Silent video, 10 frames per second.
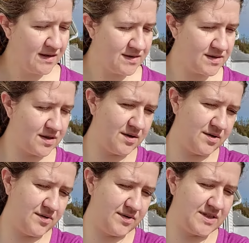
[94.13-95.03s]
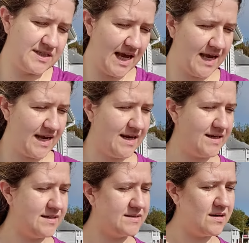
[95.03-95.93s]
So today
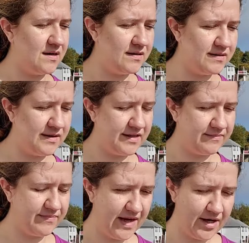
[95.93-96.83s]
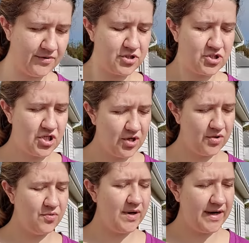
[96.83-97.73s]
is all about
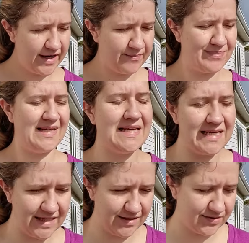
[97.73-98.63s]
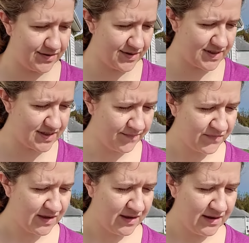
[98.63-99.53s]
toe-up heels.
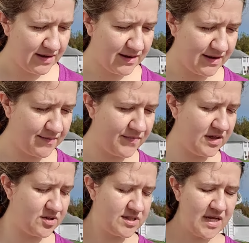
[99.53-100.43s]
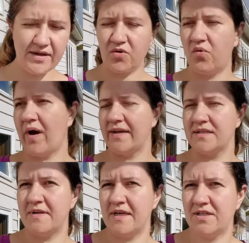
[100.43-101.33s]
Um, there's not quite
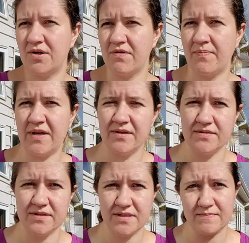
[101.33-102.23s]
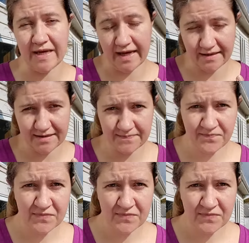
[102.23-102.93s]
as many toe-up heels yet